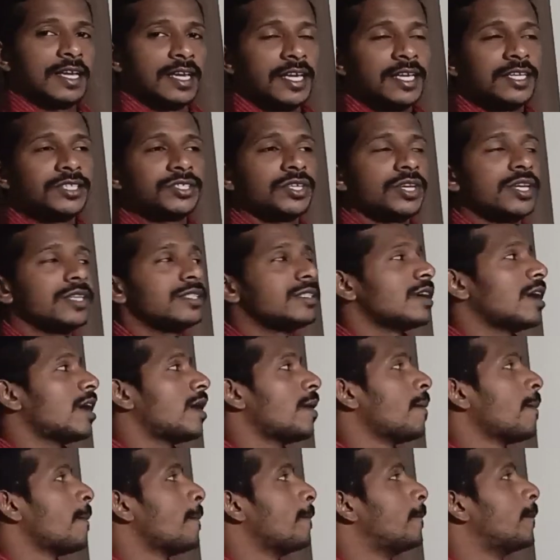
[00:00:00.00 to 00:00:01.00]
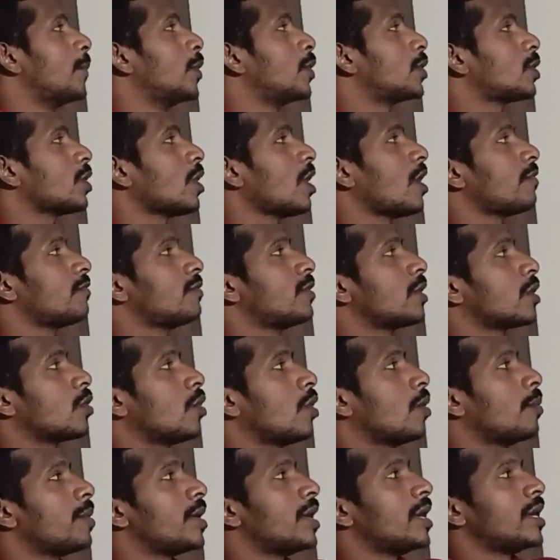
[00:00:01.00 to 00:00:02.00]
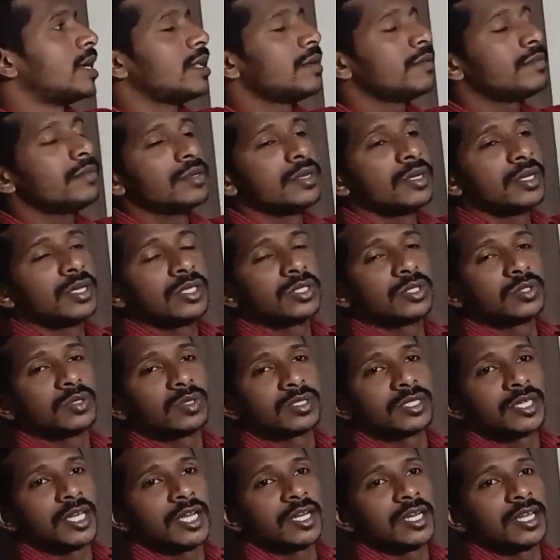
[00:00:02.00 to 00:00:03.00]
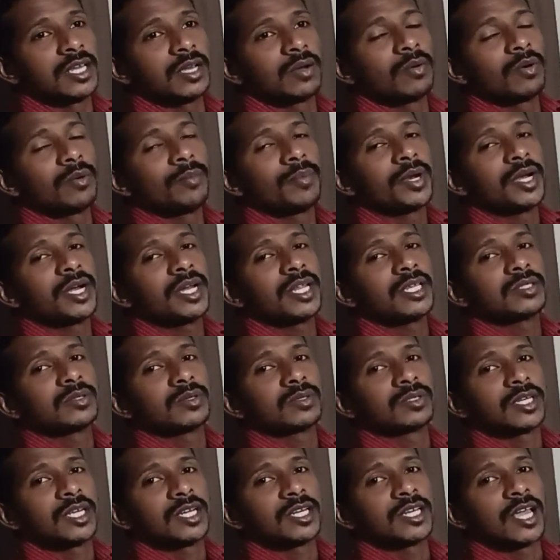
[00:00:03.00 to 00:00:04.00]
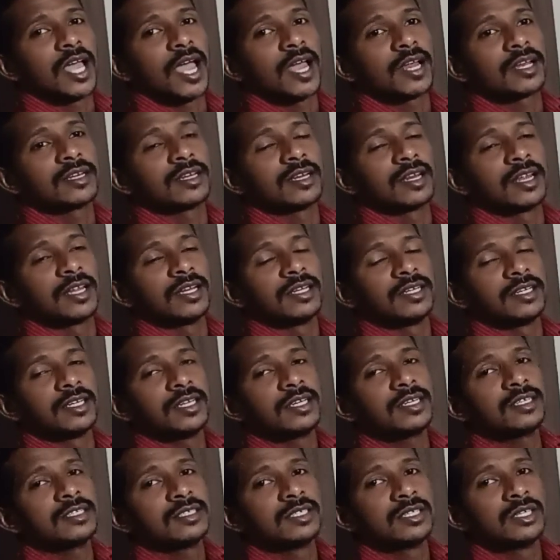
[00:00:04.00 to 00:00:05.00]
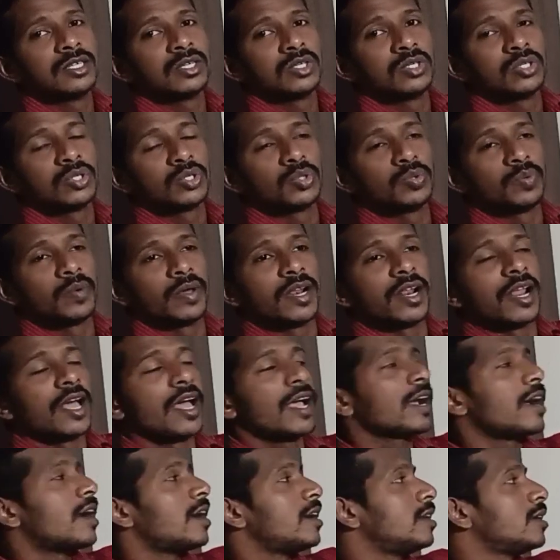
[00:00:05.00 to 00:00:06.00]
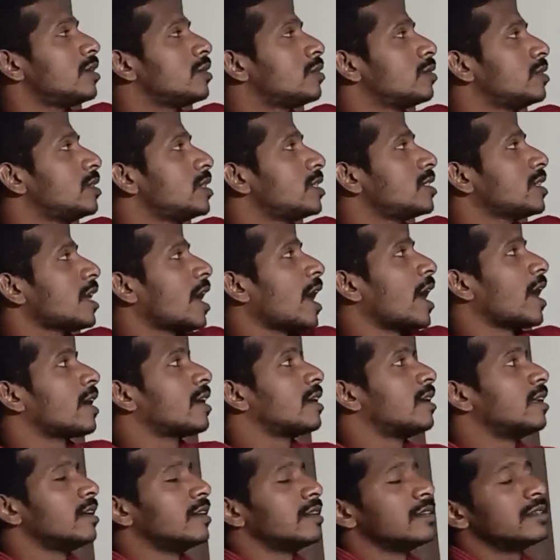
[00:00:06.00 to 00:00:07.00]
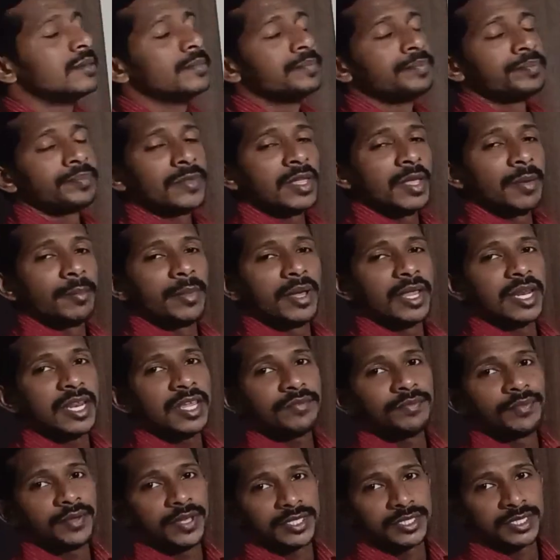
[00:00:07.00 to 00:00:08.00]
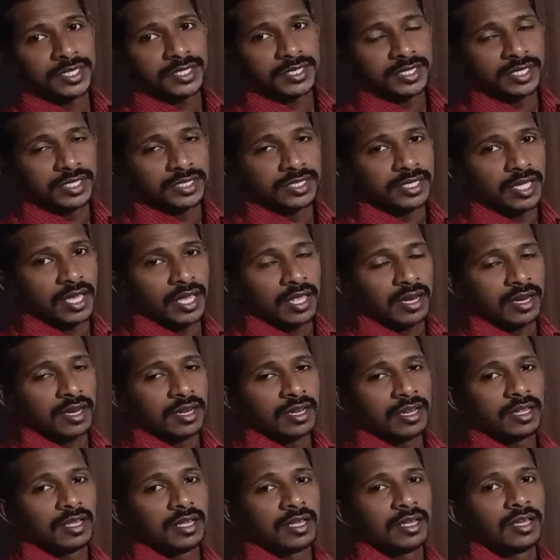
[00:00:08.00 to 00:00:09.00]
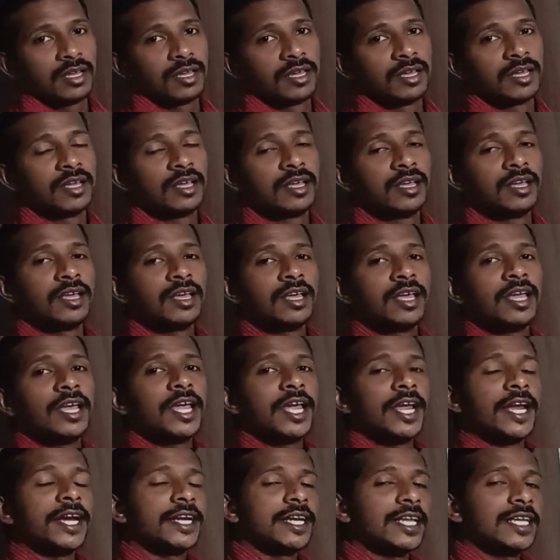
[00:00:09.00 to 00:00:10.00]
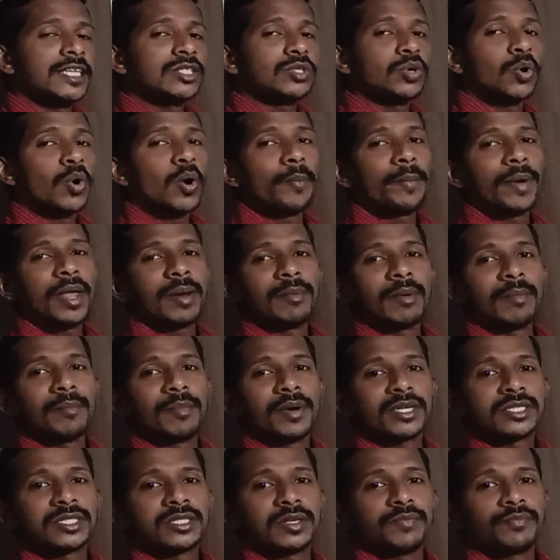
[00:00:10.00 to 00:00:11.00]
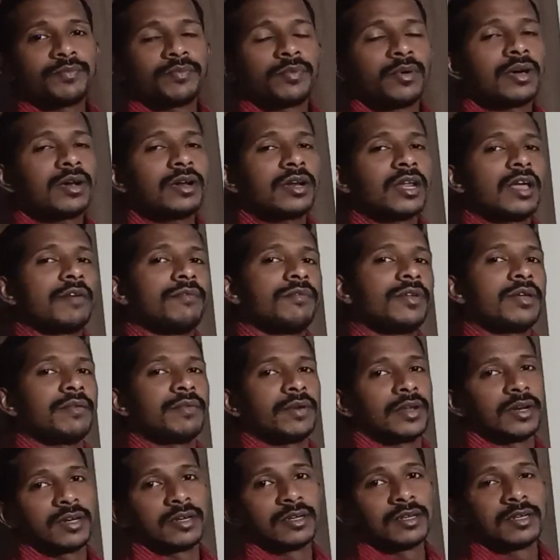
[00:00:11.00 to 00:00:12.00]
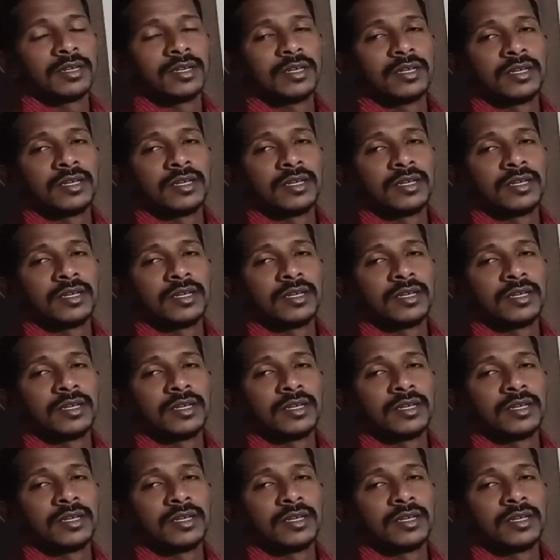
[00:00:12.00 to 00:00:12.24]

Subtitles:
each is a motto of the Cooperative Society. Cooperative Society Act 1912. According to this act, many features is there. It is open membership for everyone.